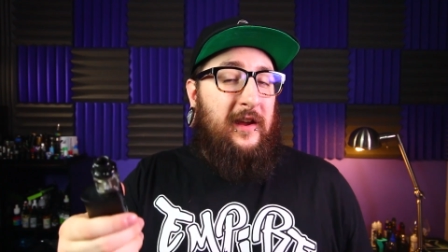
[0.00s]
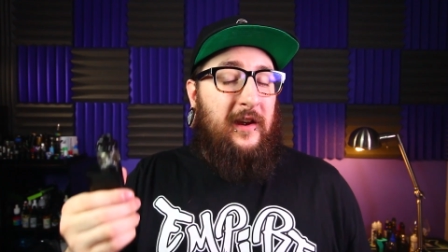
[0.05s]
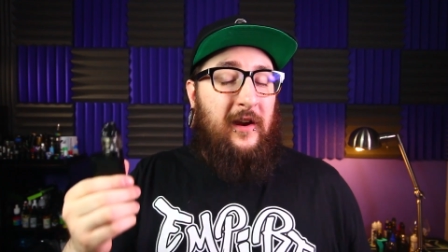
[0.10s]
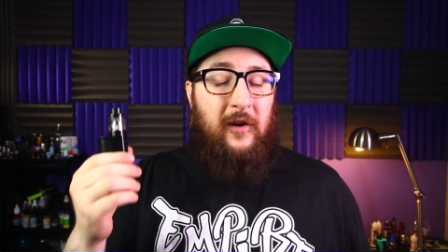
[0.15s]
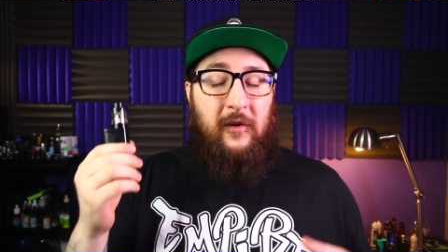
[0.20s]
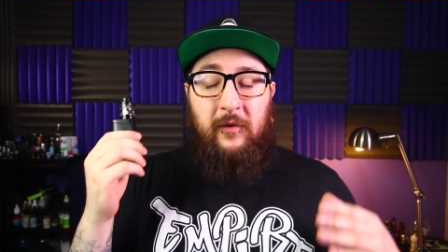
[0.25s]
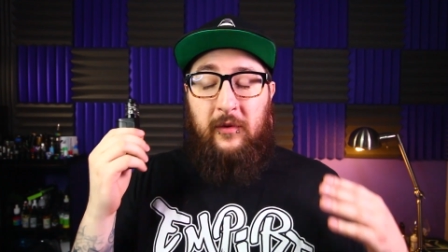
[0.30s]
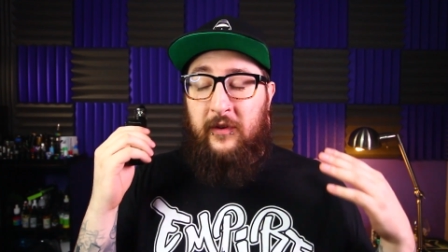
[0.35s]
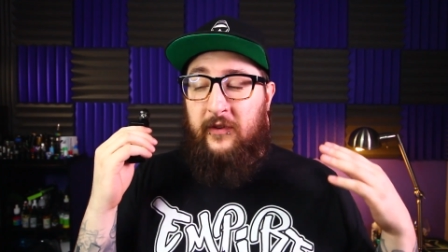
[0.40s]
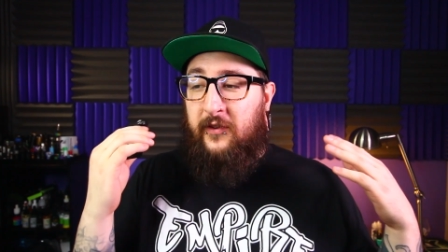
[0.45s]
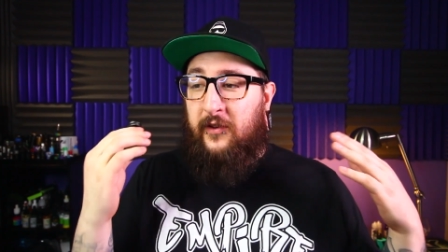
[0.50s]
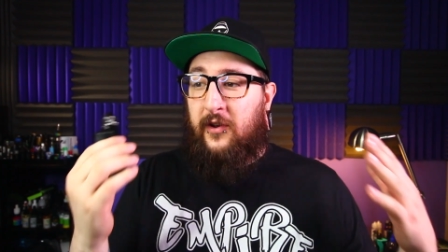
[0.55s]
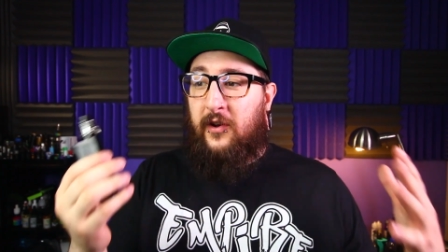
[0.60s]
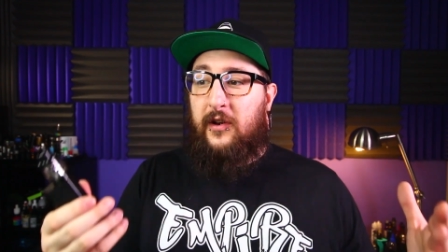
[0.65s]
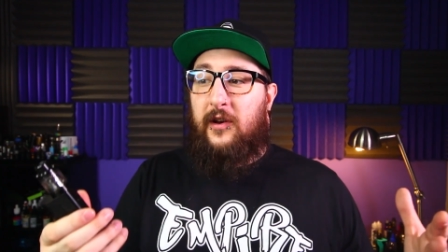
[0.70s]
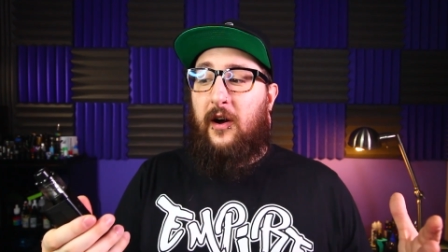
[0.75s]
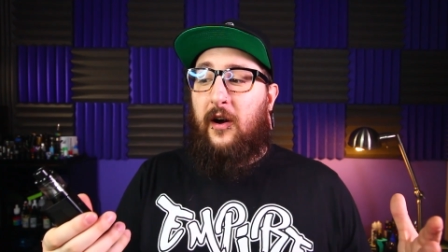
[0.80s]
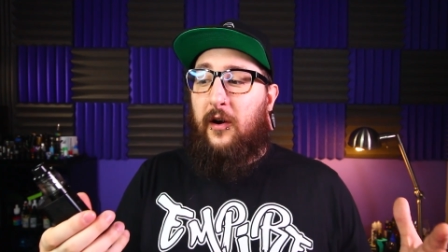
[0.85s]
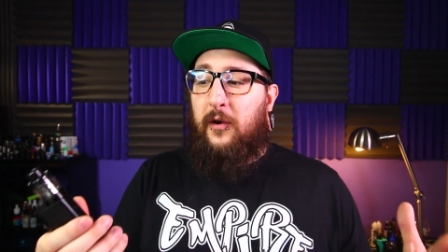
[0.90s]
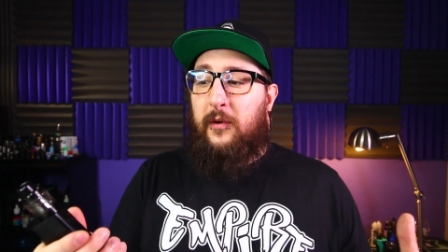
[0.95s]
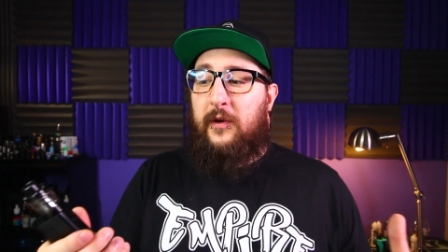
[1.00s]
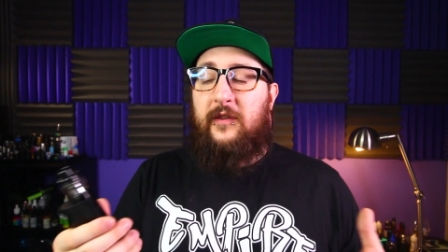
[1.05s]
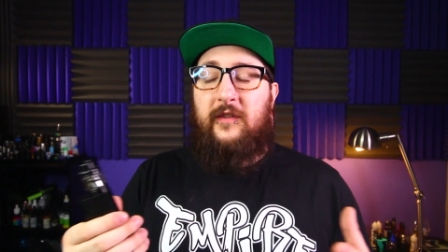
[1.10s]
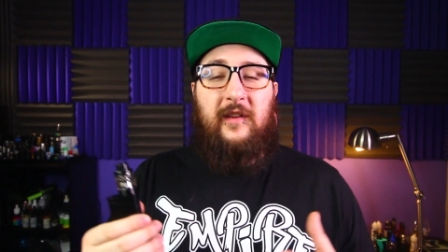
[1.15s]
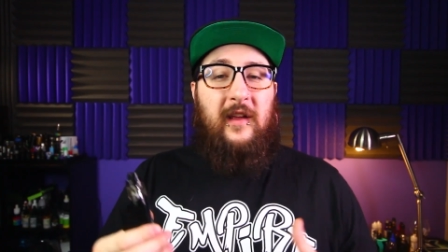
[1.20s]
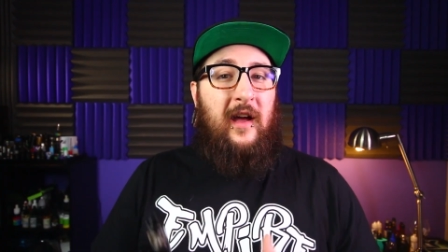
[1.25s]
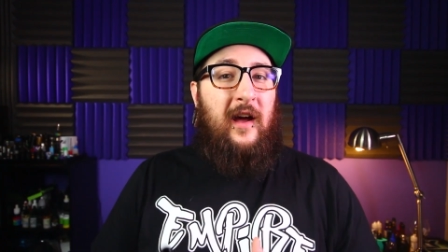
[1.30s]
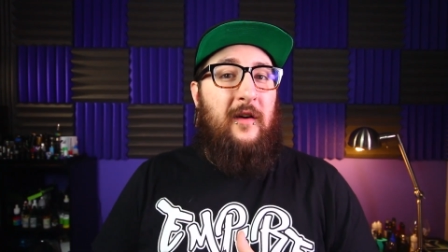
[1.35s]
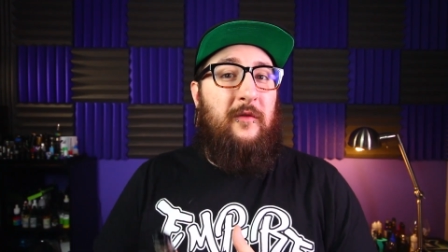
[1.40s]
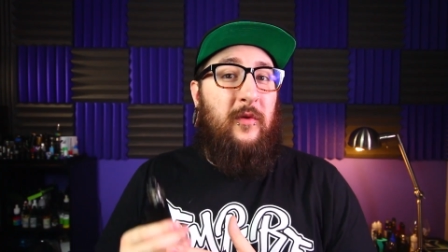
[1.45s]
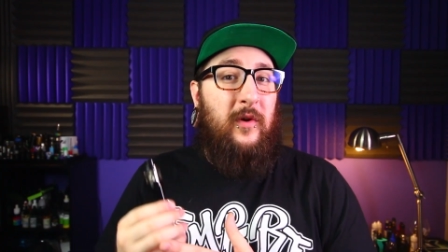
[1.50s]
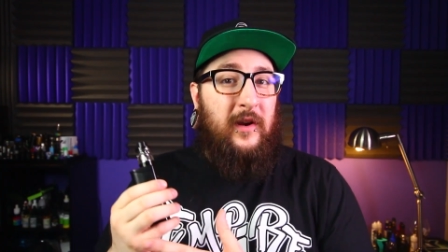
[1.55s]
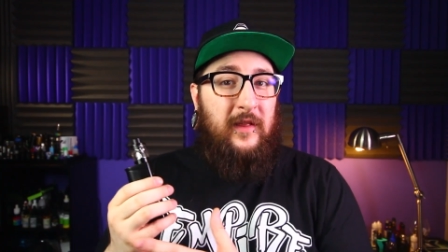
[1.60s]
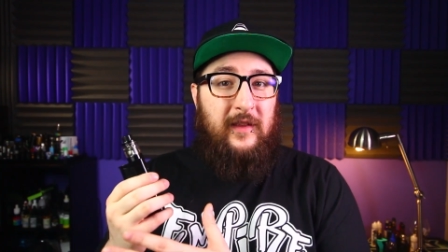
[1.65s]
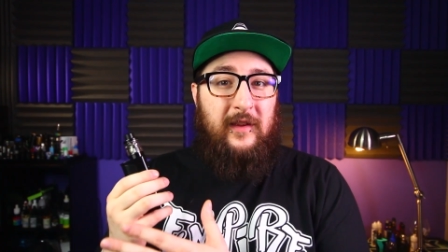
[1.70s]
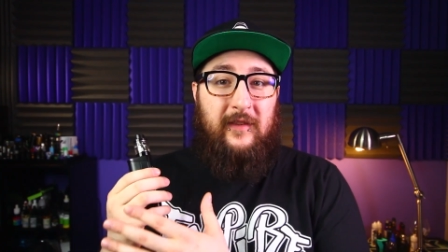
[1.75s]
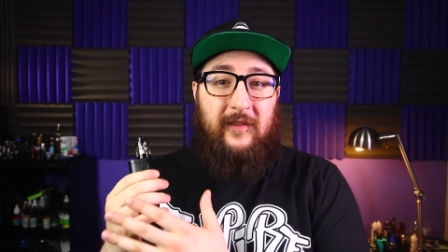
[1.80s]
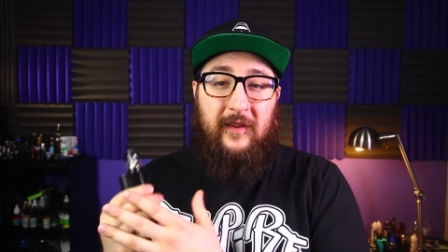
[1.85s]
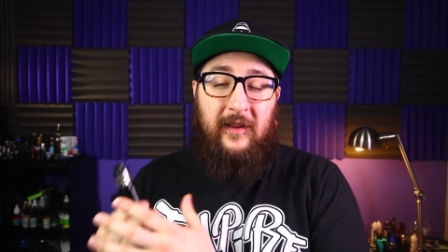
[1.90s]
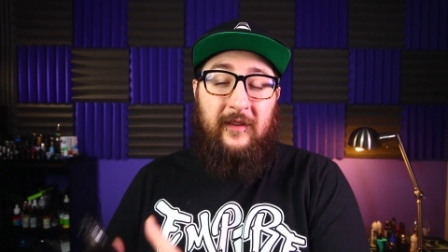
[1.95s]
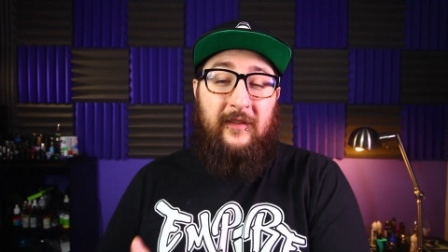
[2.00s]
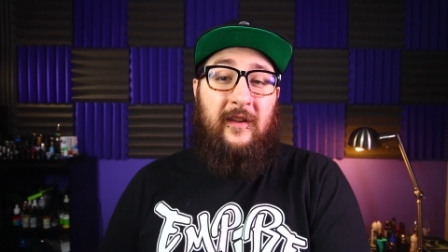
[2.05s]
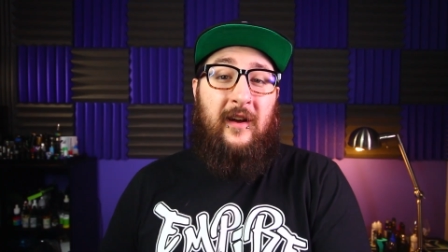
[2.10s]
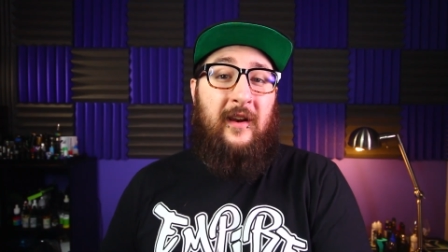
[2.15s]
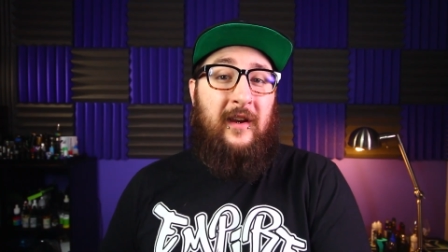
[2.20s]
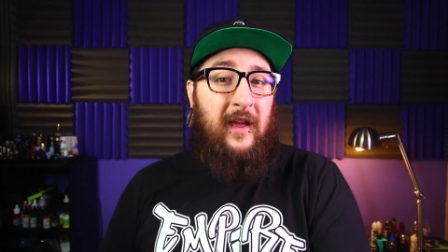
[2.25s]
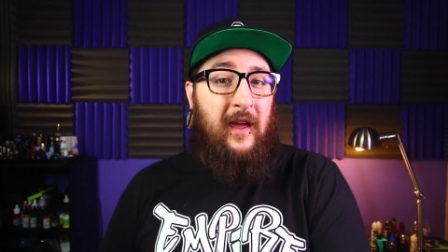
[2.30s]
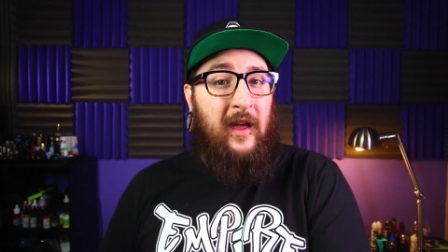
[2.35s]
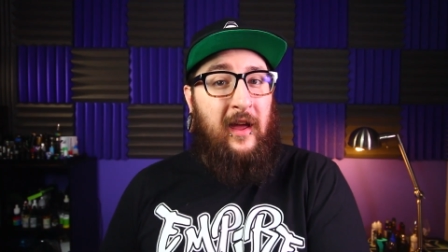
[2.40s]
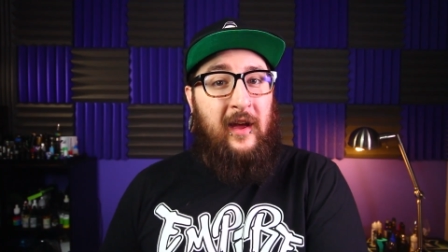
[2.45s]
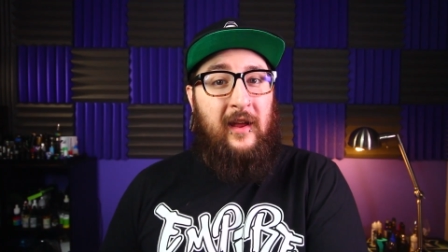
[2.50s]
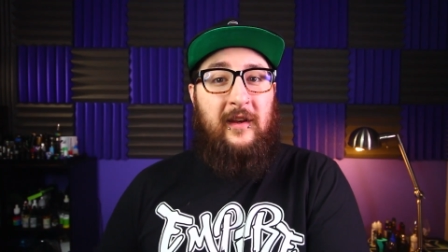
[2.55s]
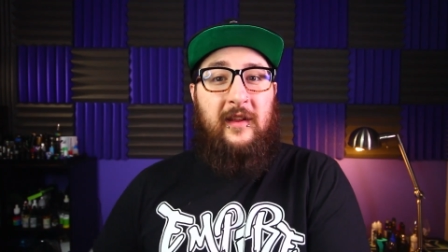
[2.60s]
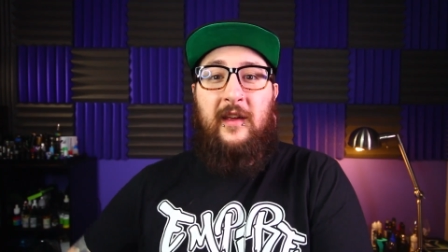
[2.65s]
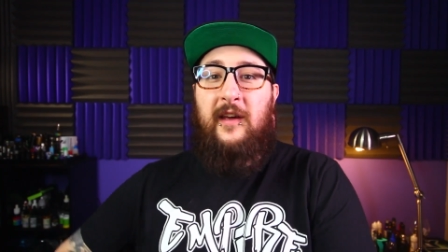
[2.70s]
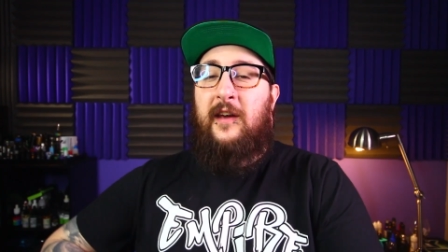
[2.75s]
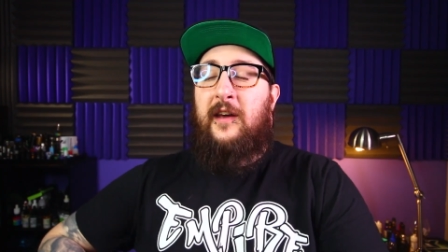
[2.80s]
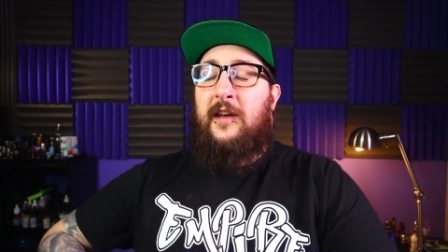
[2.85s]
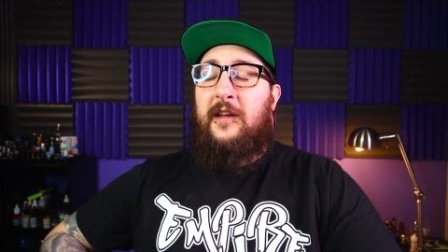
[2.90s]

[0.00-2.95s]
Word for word: You know, it's good always to have one of these things on hand,